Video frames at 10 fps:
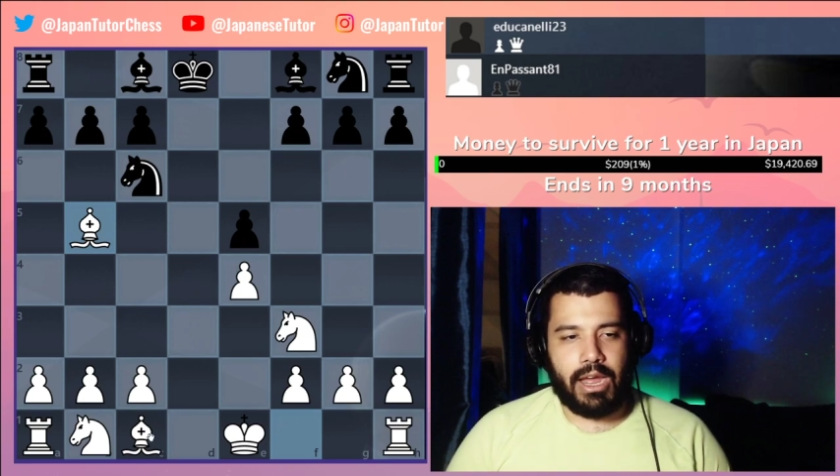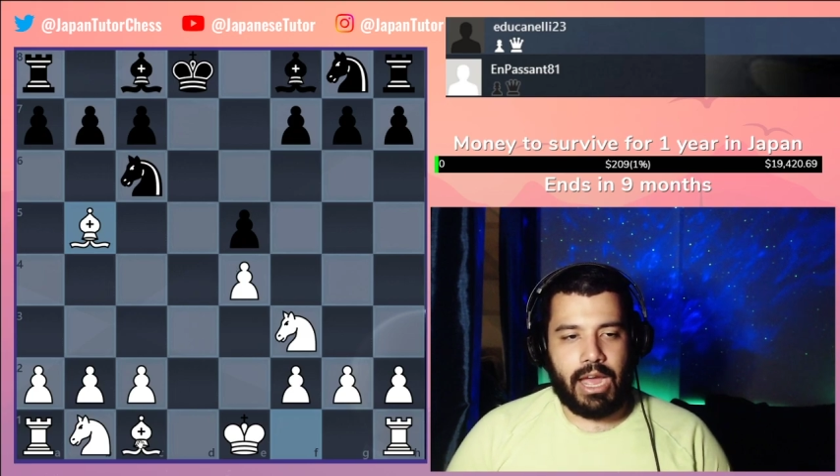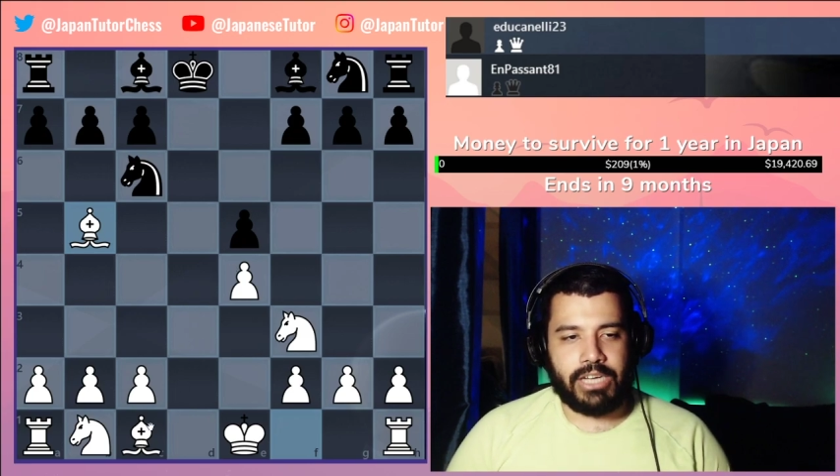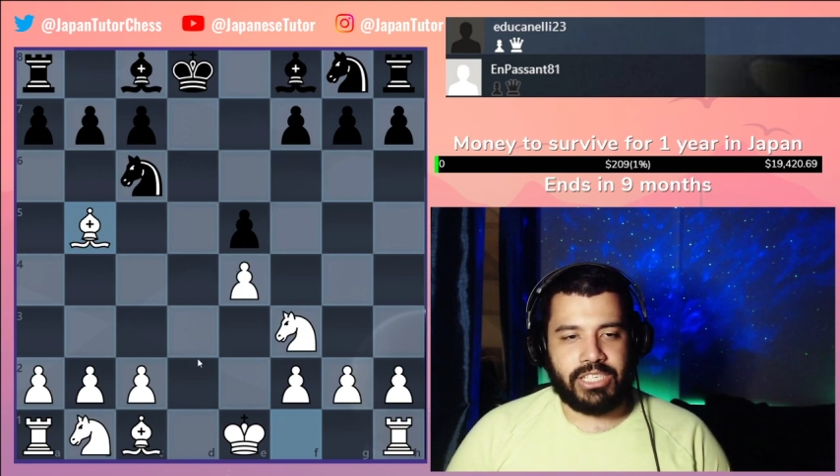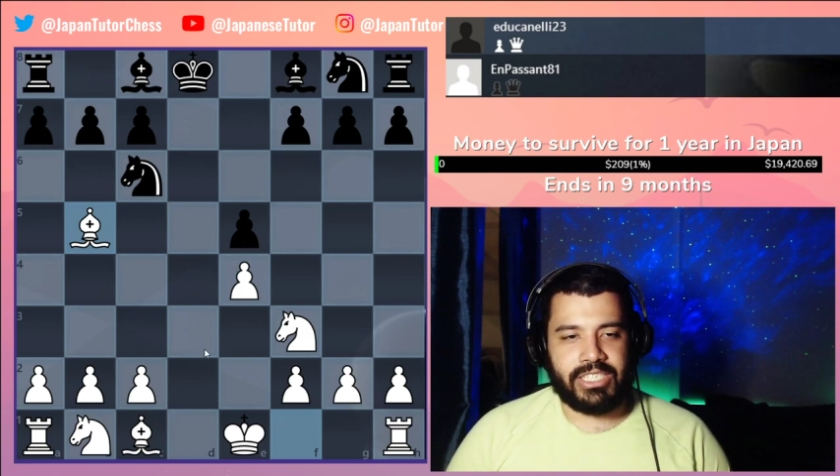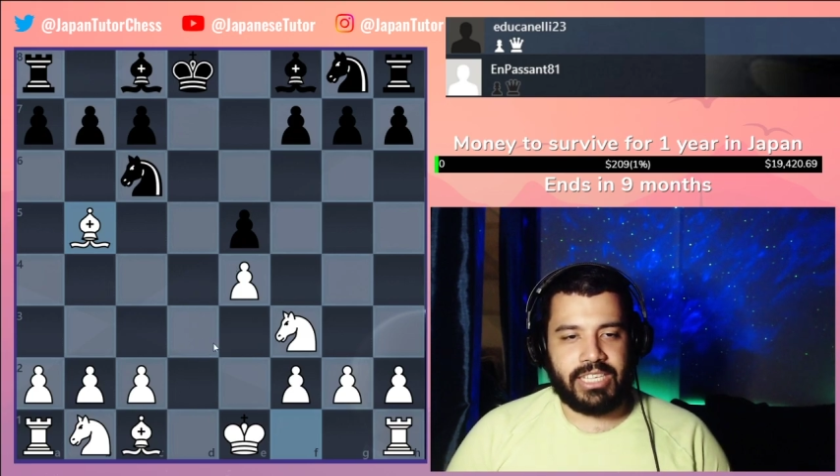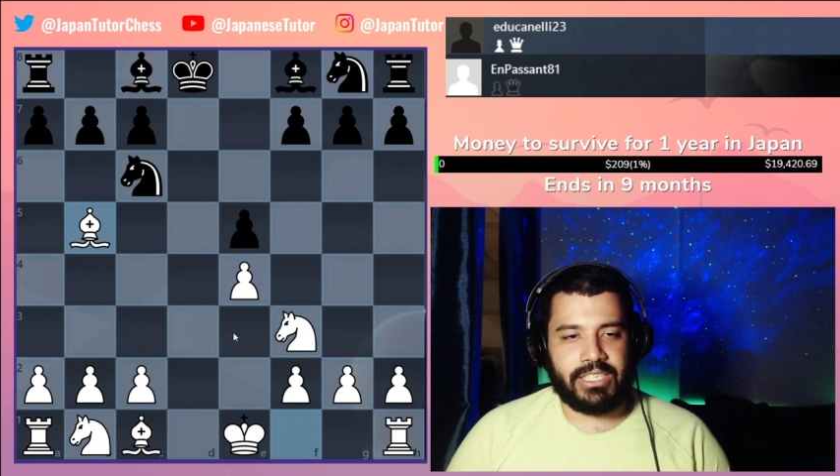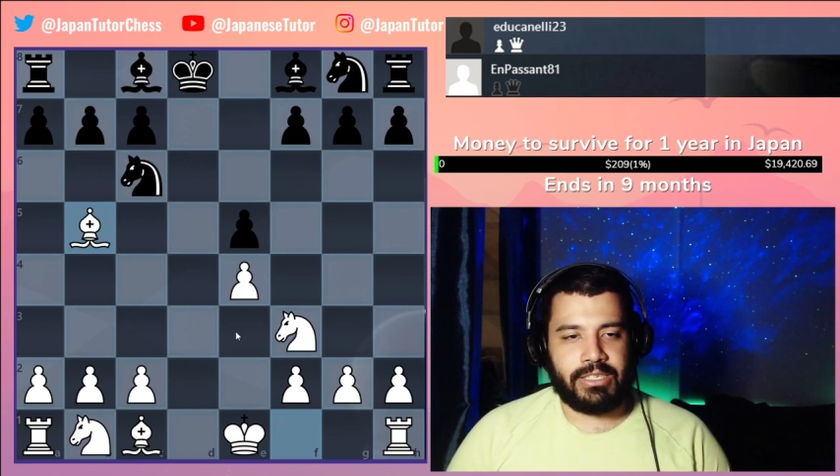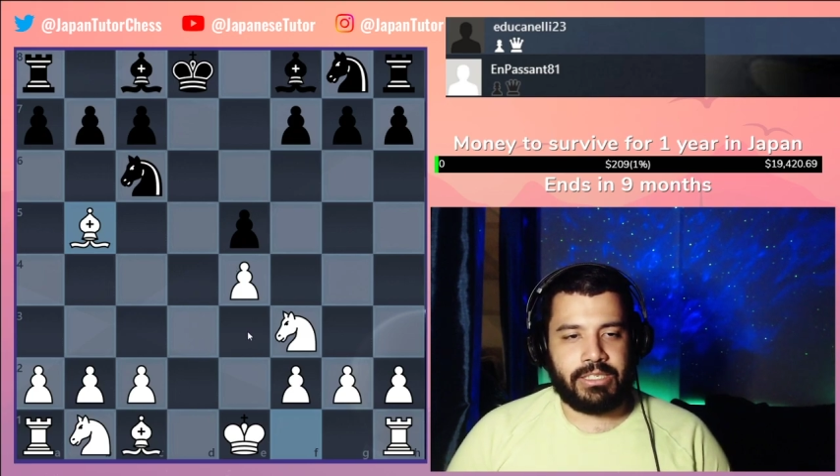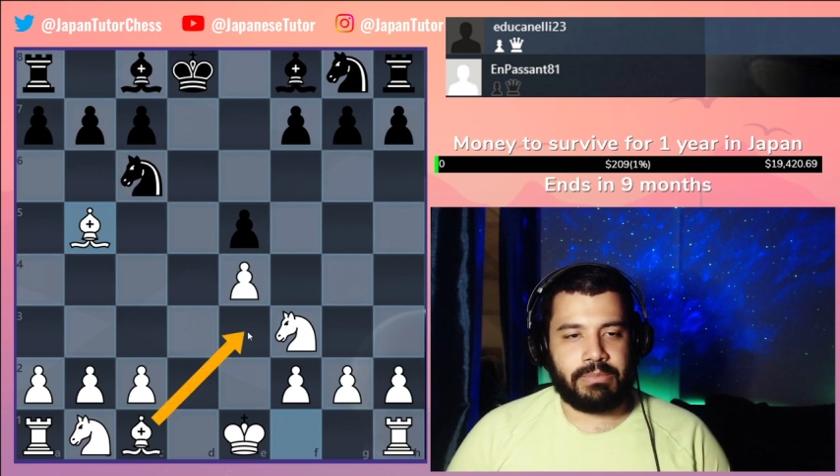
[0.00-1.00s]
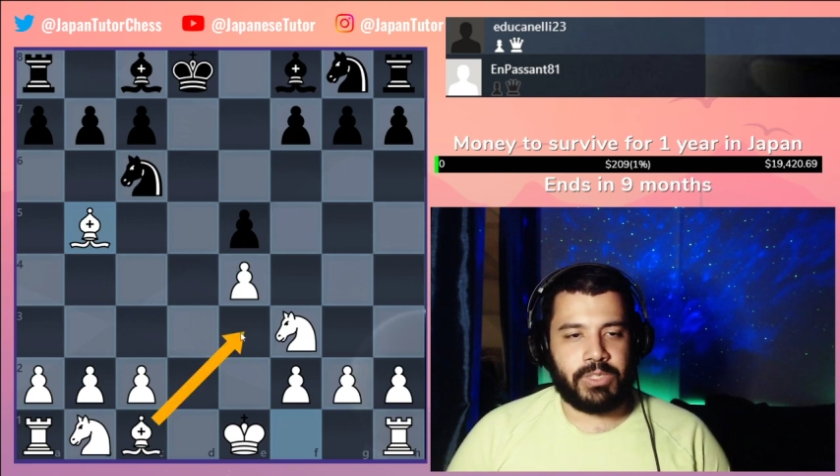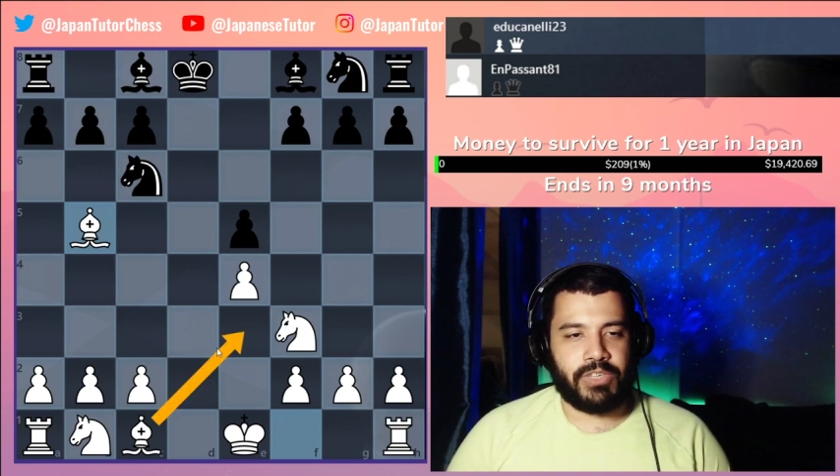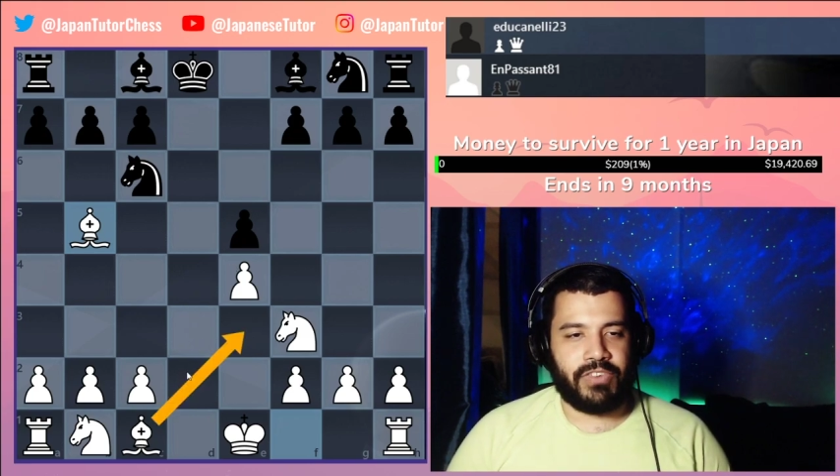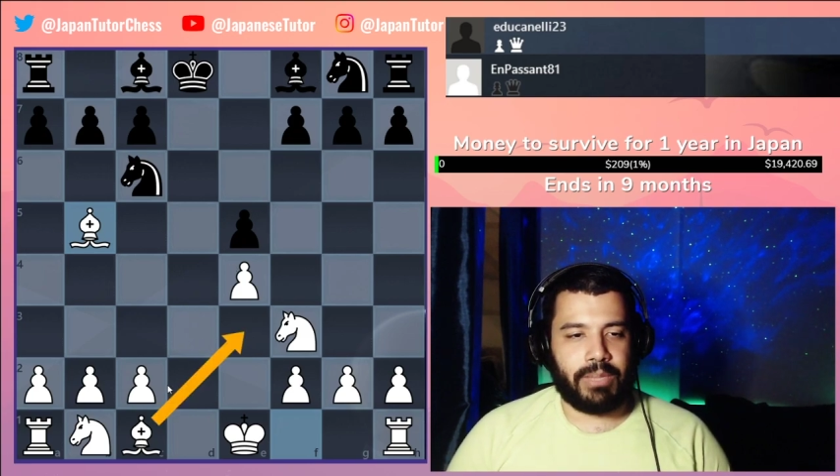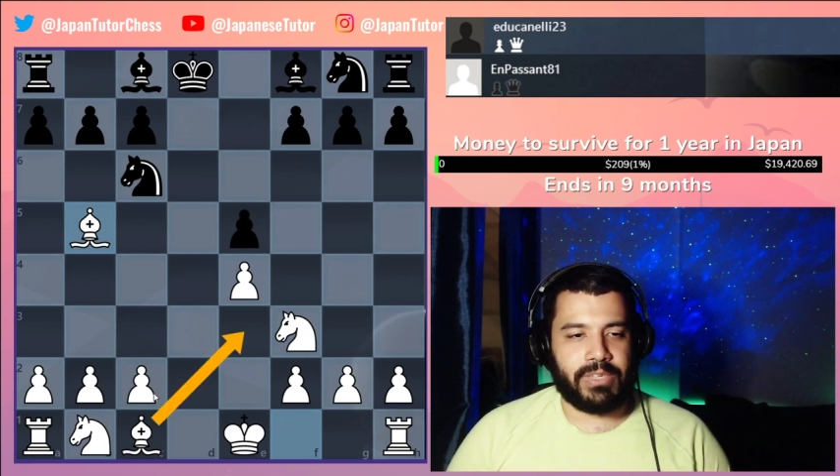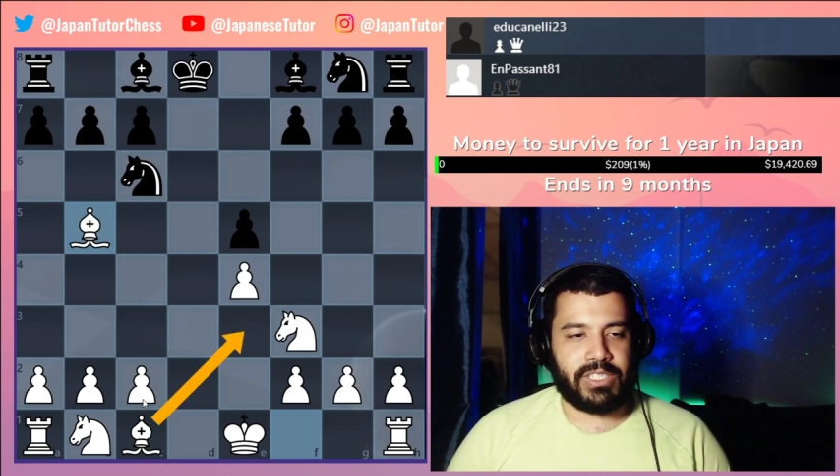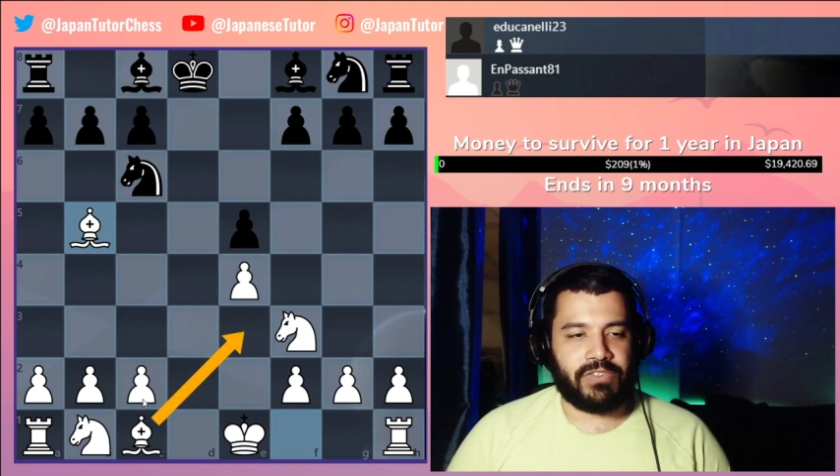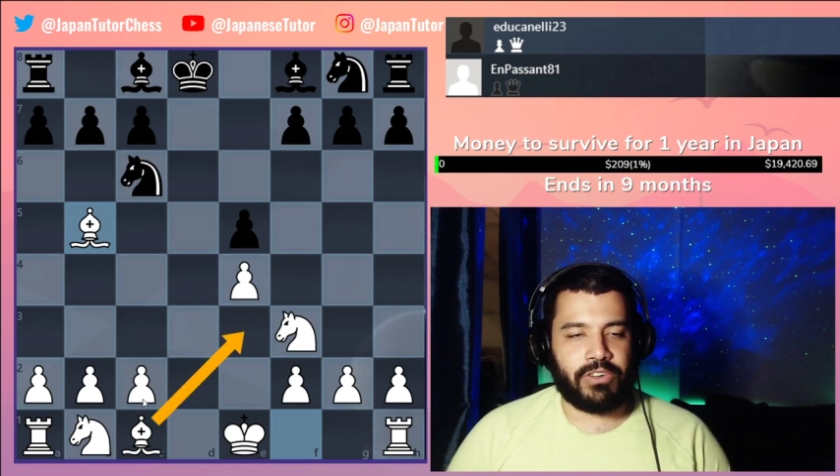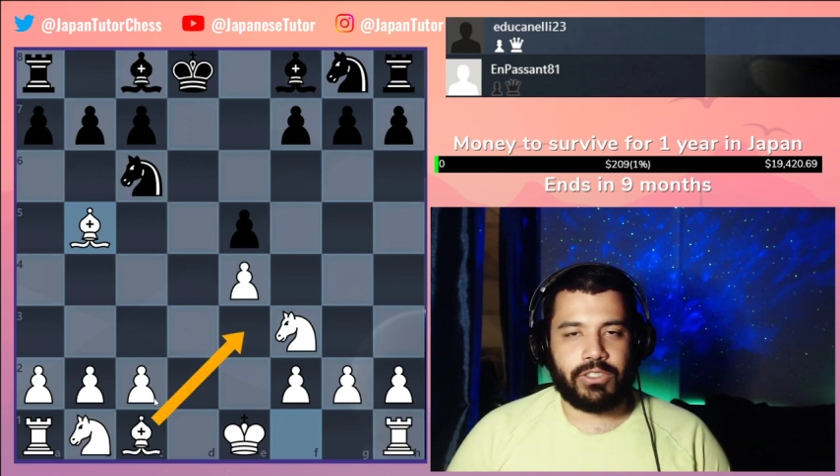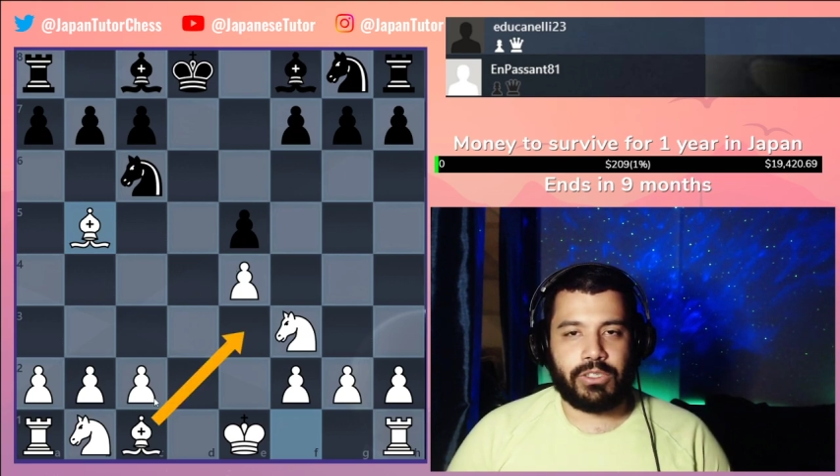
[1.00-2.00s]
I just tend to develop this
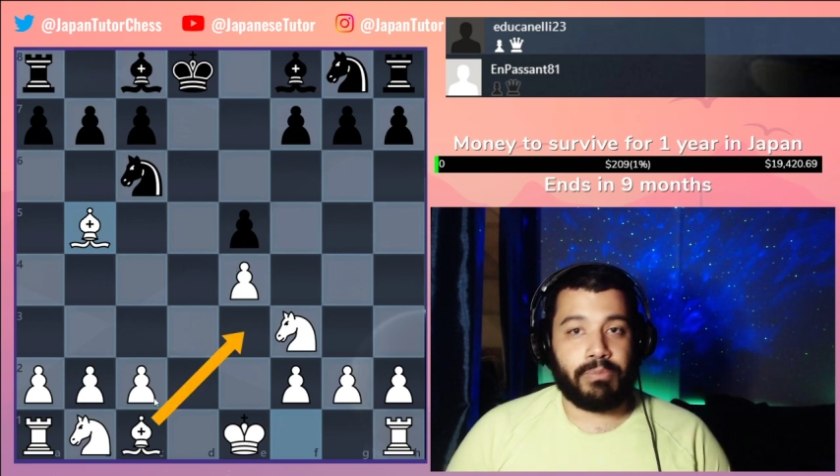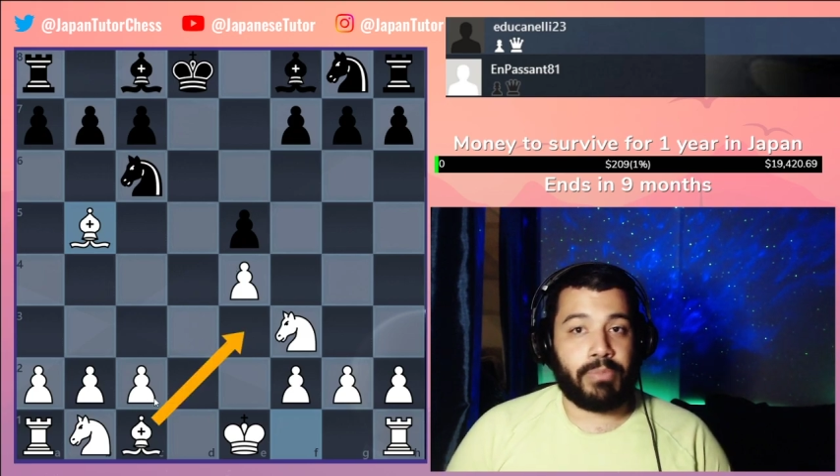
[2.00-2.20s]
first,